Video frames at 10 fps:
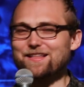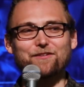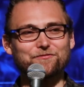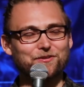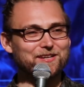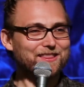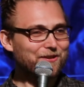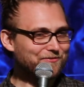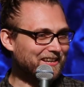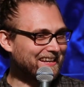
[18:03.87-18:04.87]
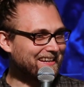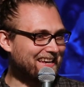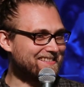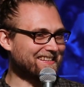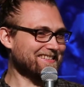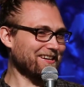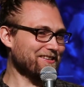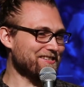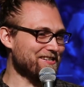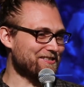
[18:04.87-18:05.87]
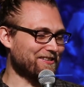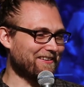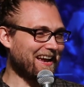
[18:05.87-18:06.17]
not very loving as a guitar teacher,